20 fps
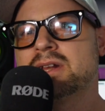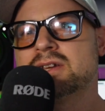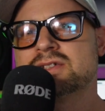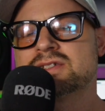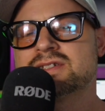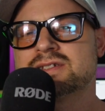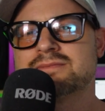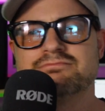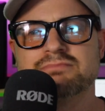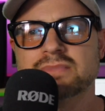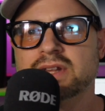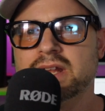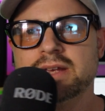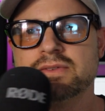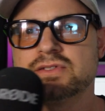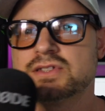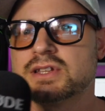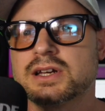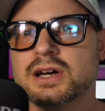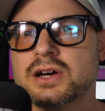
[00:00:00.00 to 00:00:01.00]
just
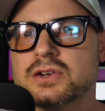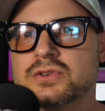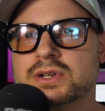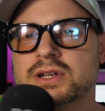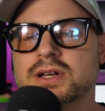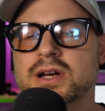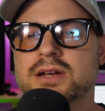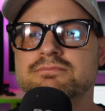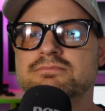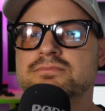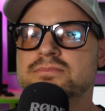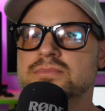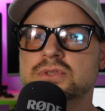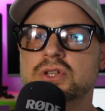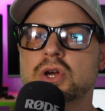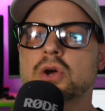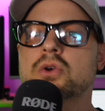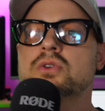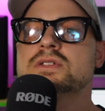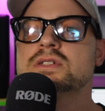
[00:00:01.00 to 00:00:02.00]
leaves the country. I
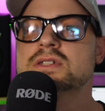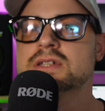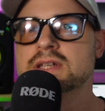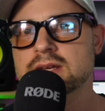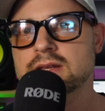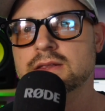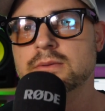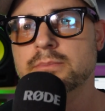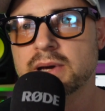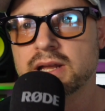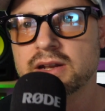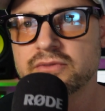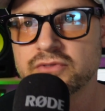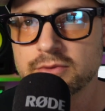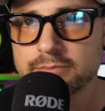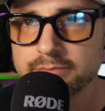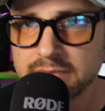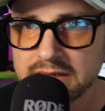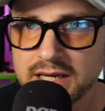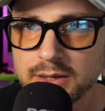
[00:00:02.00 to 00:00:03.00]
don't see the
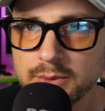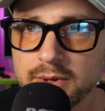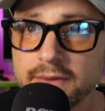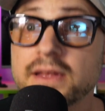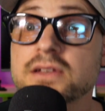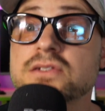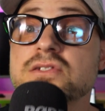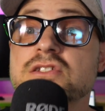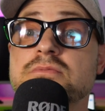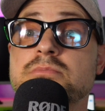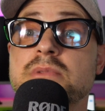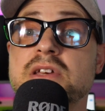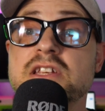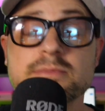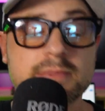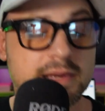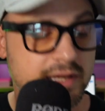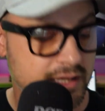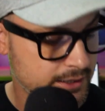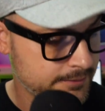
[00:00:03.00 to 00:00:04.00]
benefit, but anyway, that's just me
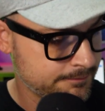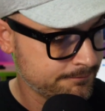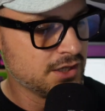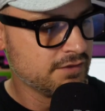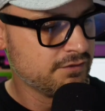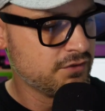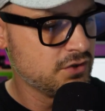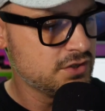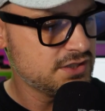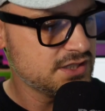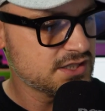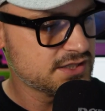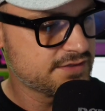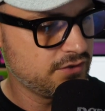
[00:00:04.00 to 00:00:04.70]
speaking. First things